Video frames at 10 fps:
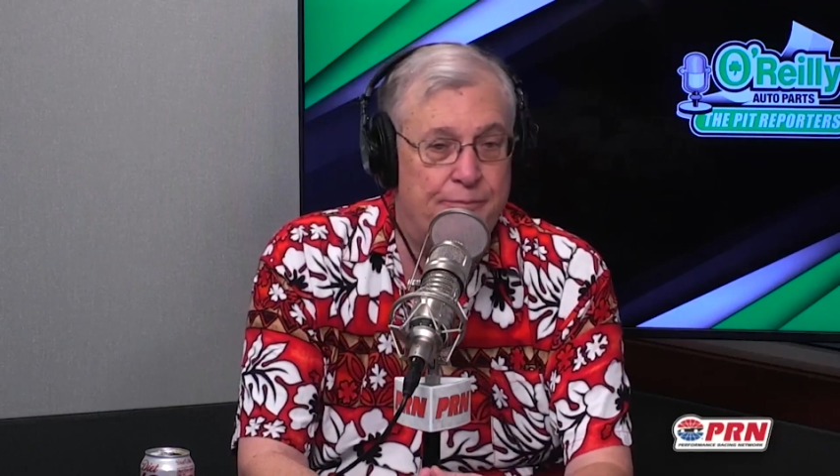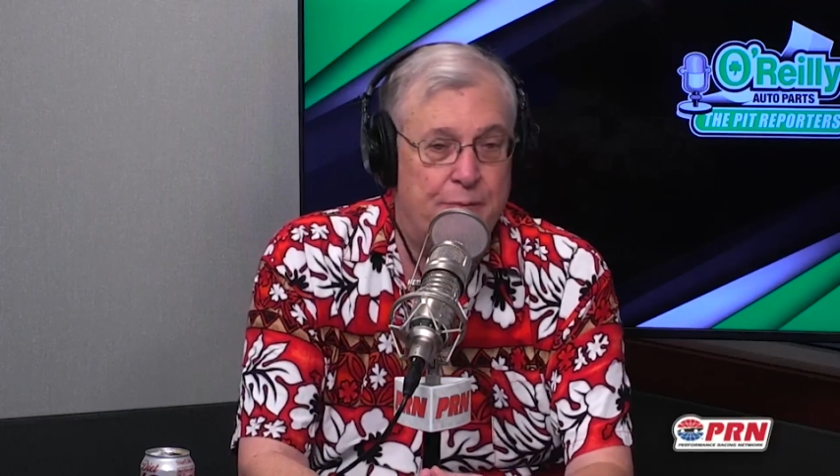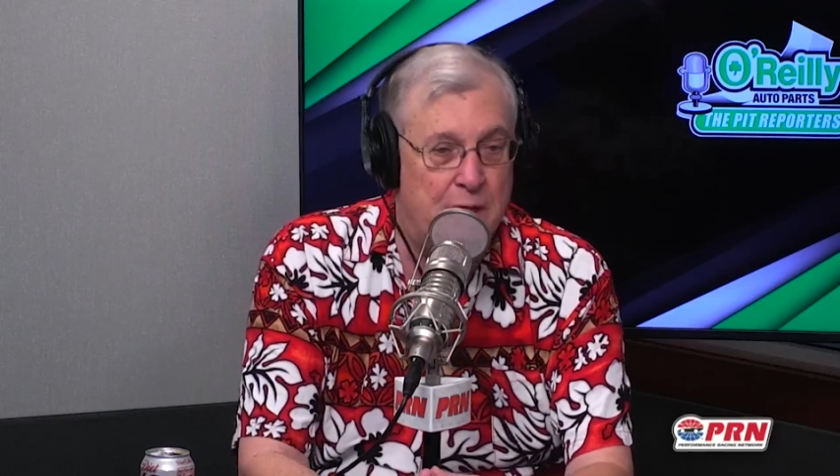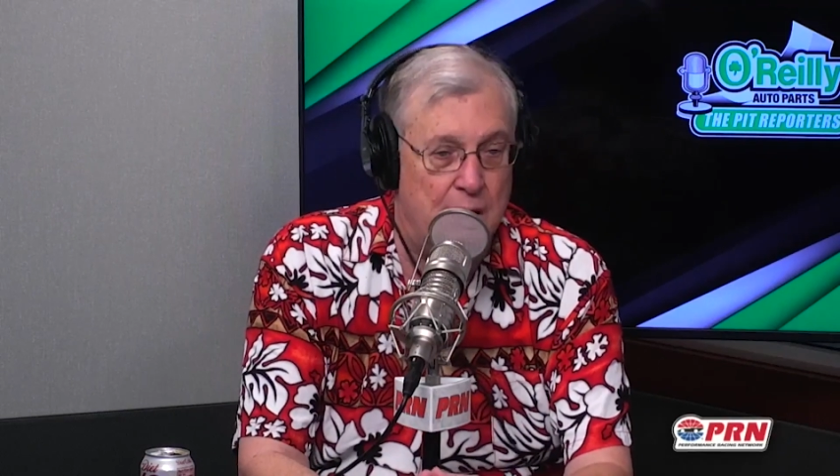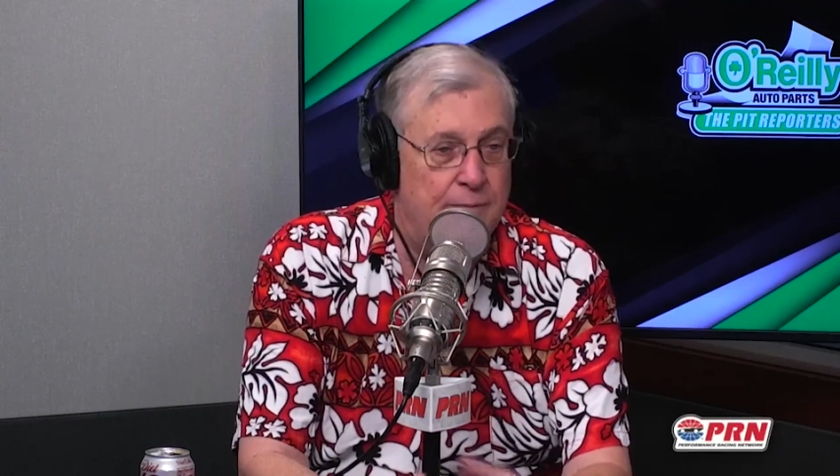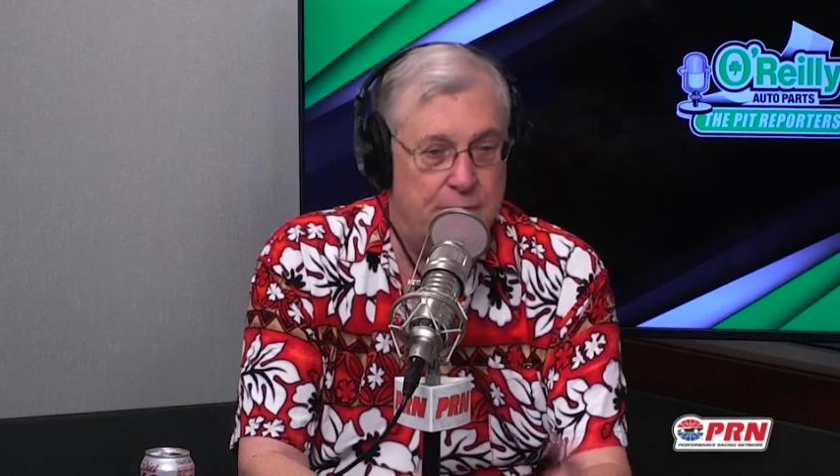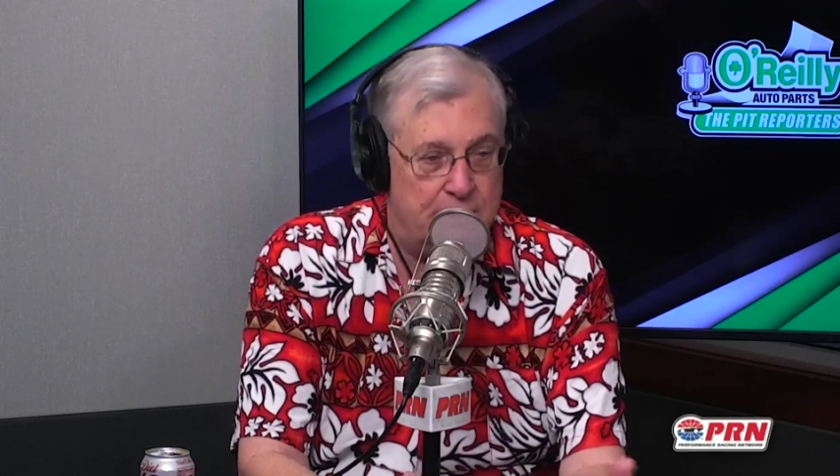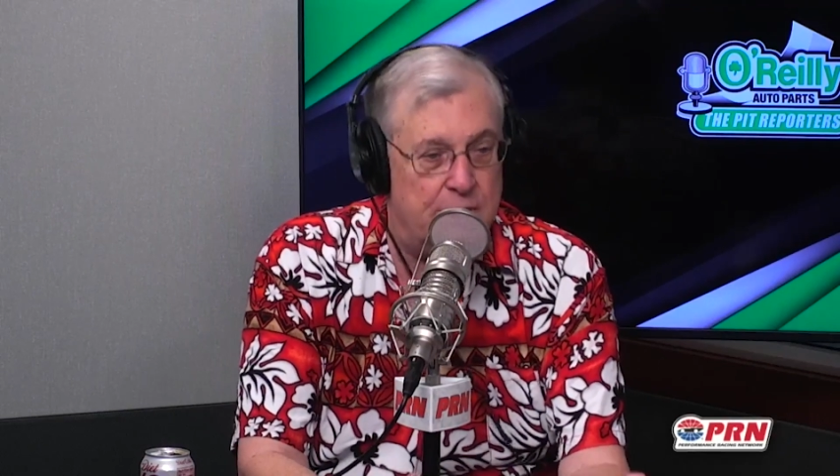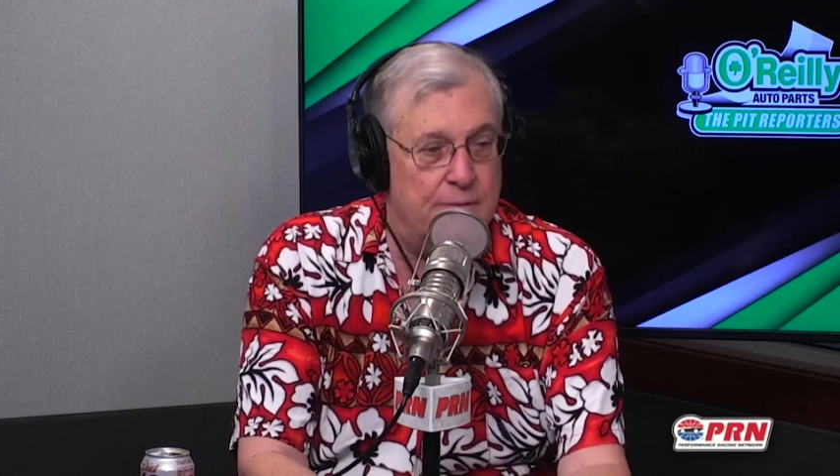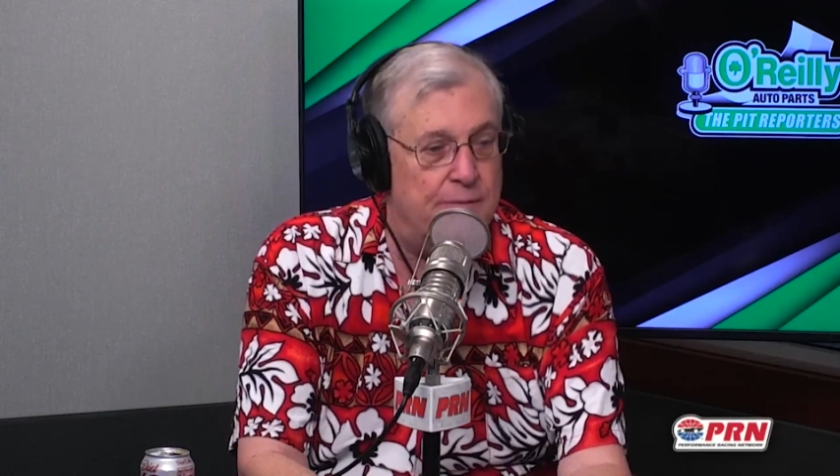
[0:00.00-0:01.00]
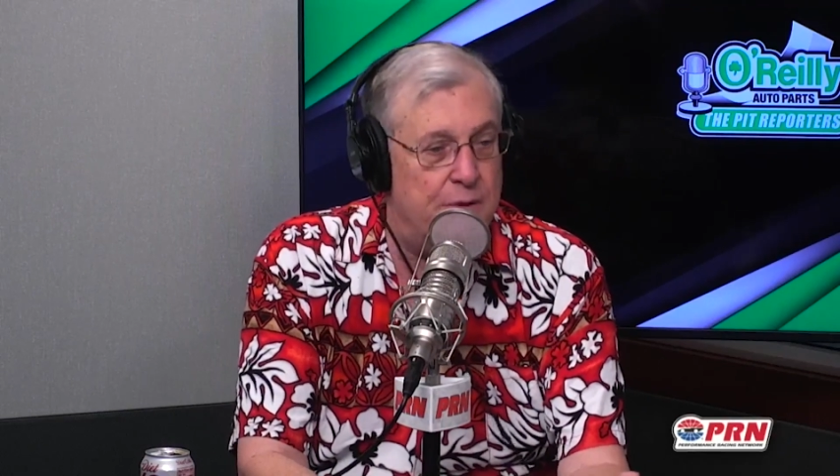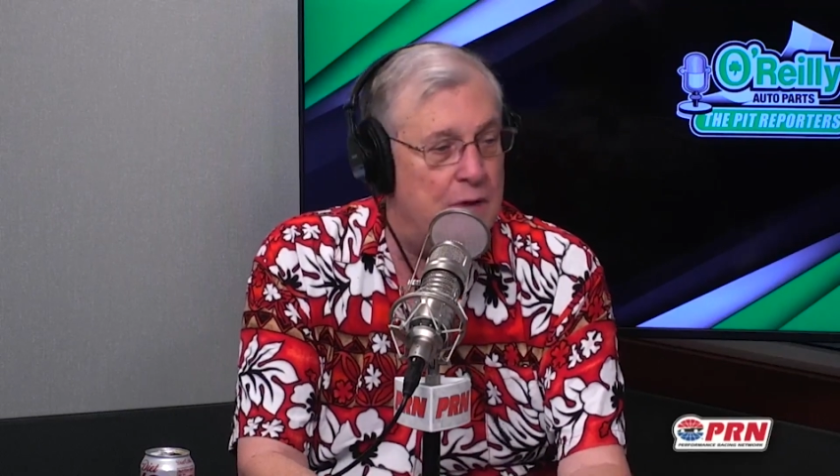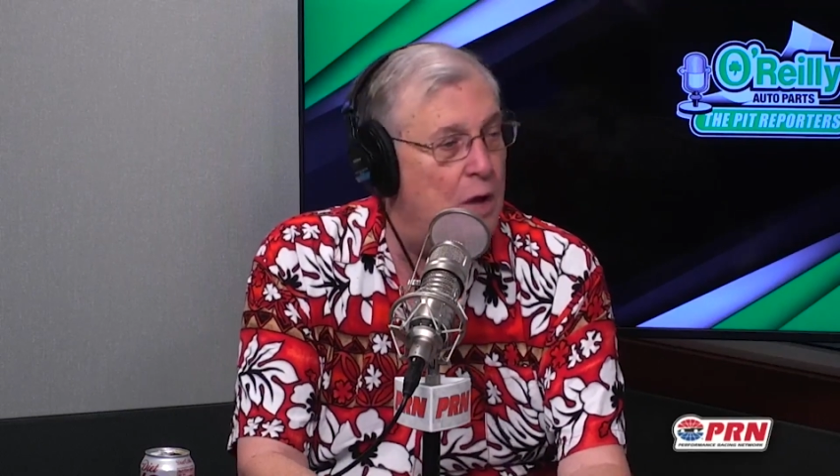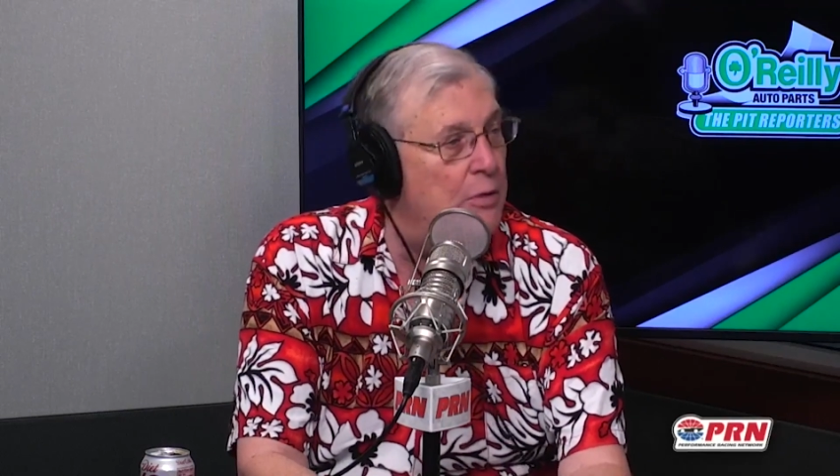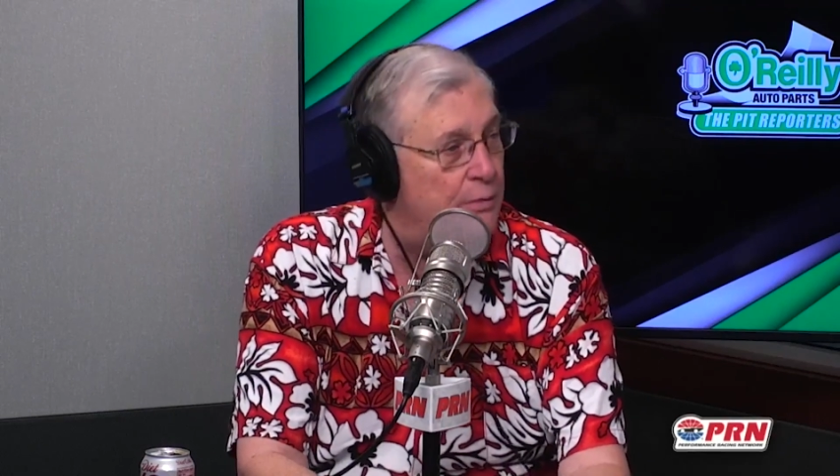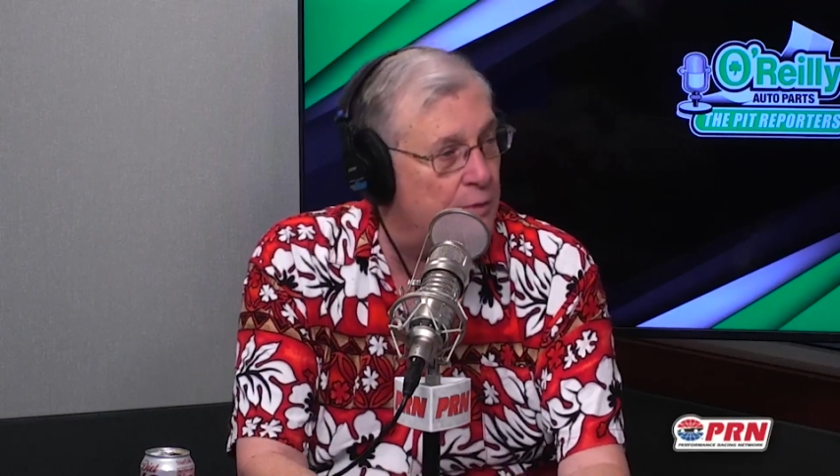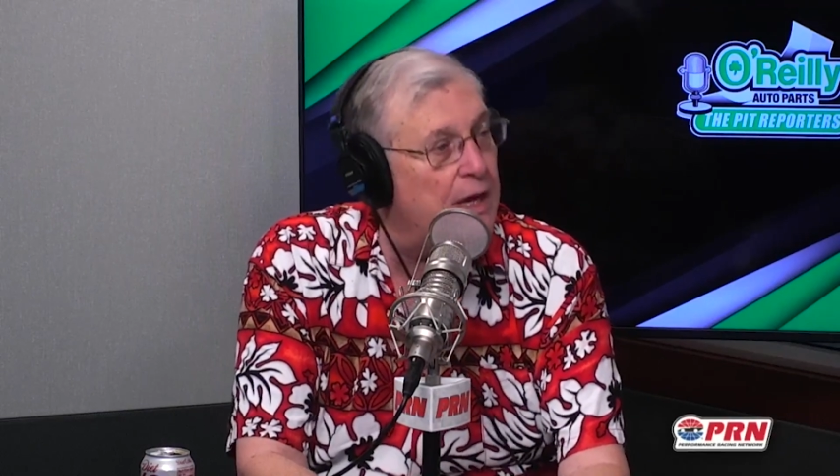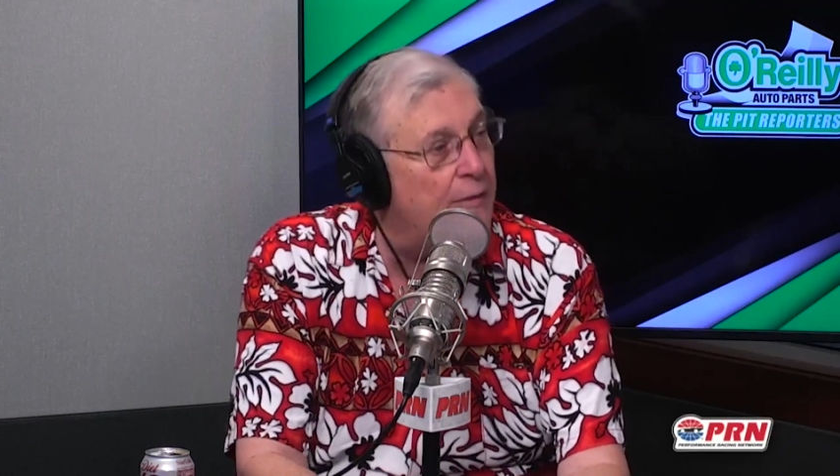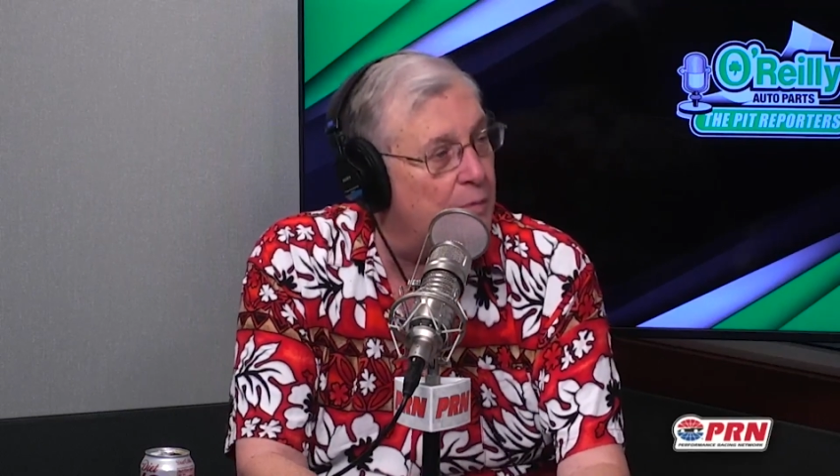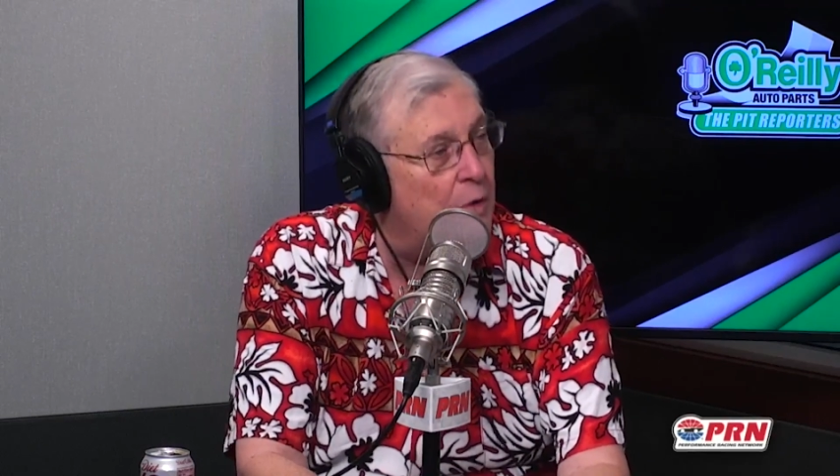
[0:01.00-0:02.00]
you know, you know who three
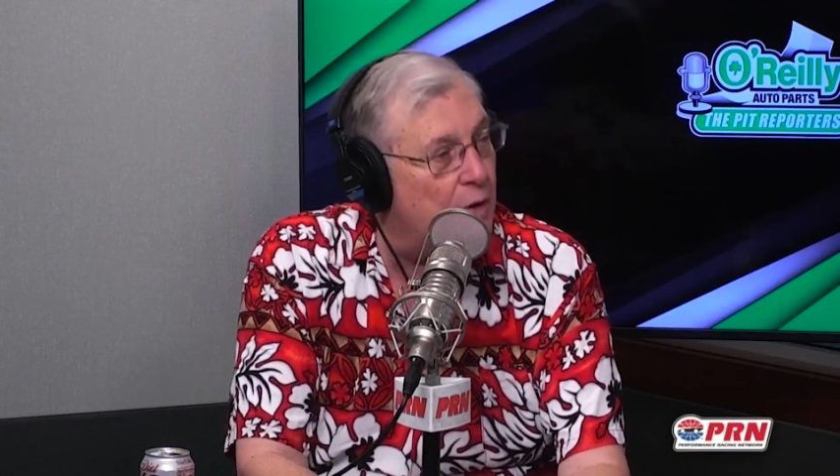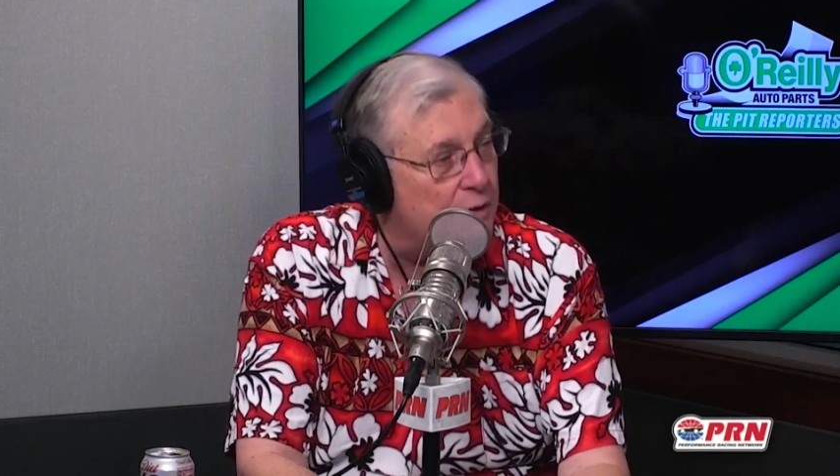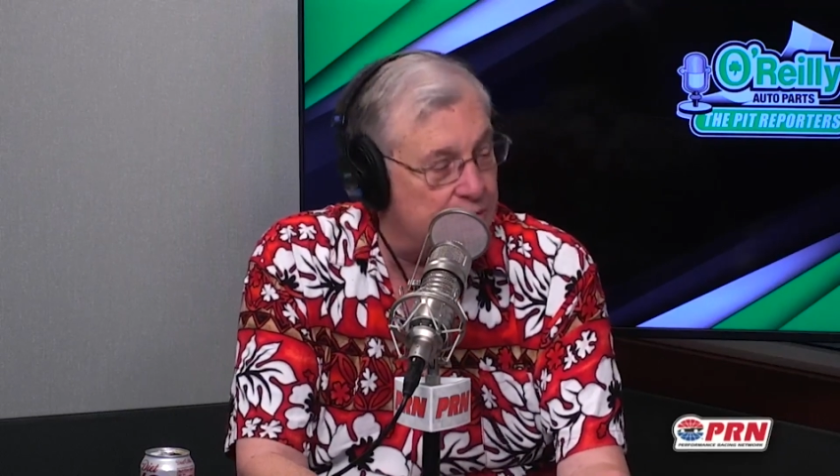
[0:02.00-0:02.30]
of them are.